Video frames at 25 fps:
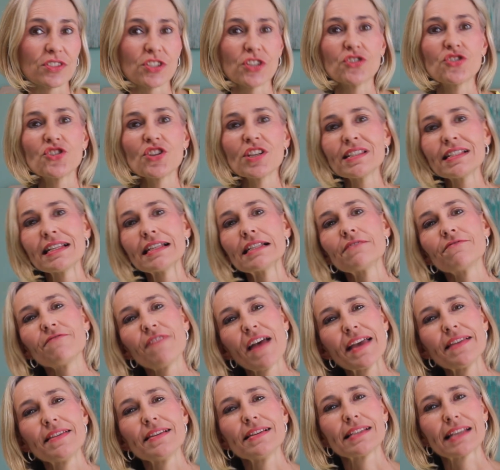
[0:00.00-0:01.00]
So, just as
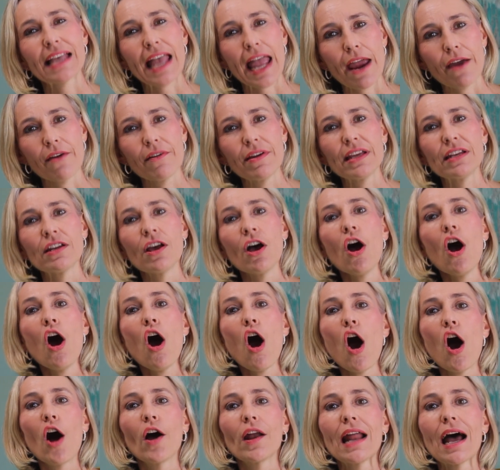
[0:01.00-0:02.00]
faith is carried
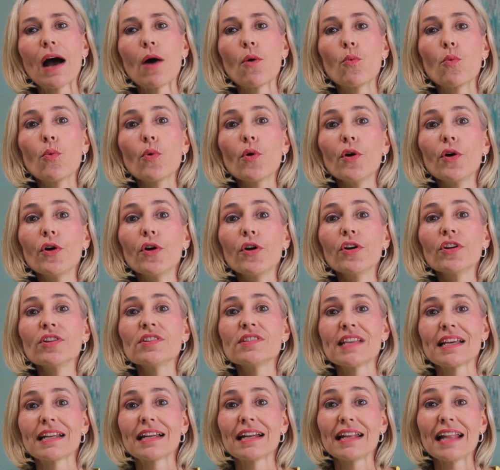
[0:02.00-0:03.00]
on our
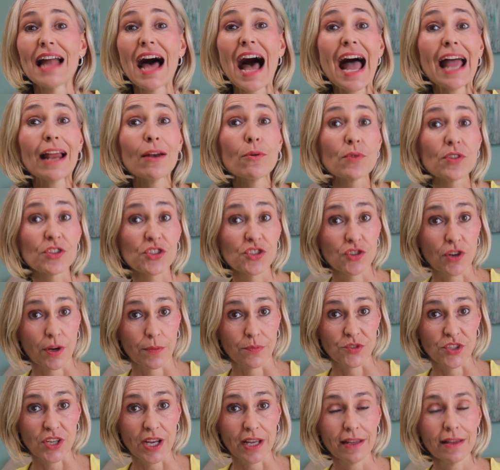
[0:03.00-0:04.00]
words that align with
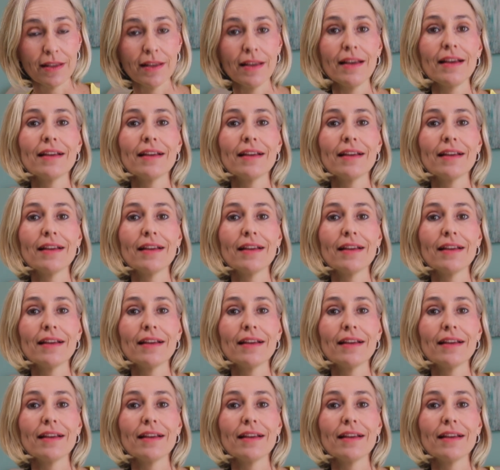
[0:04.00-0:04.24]
Scripture,